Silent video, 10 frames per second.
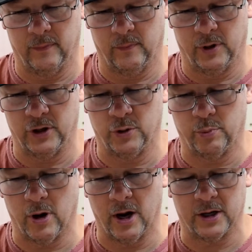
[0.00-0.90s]
brings you
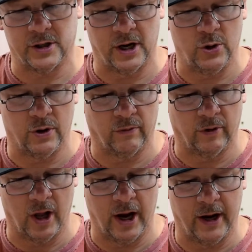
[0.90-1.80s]
products that you can
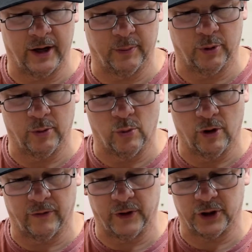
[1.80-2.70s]
rely on to put
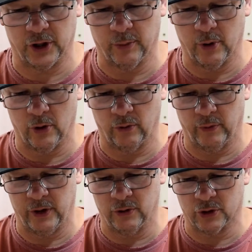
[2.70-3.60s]
more fish in the boat.
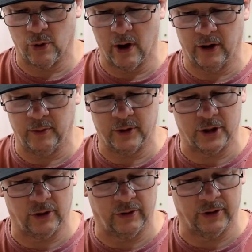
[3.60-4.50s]
We use quality
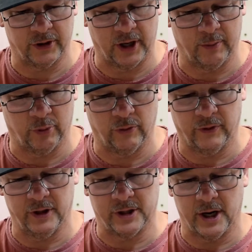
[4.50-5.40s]
materials and
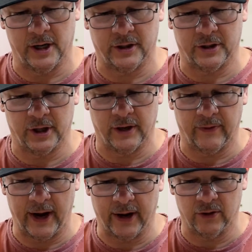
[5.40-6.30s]
proven designs to give
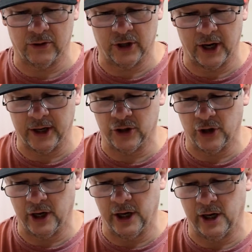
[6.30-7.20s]
anglers the edge
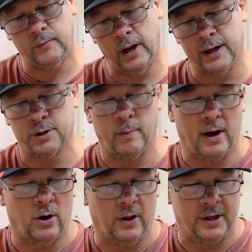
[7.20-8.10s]
they need. That's
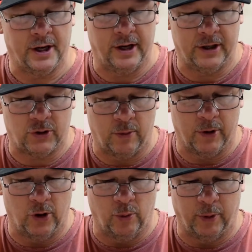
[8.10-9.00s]
about all they tell you, so I'm
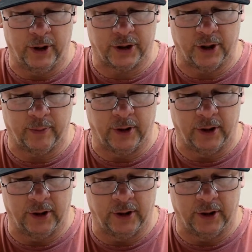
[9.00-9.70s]
going to open this up and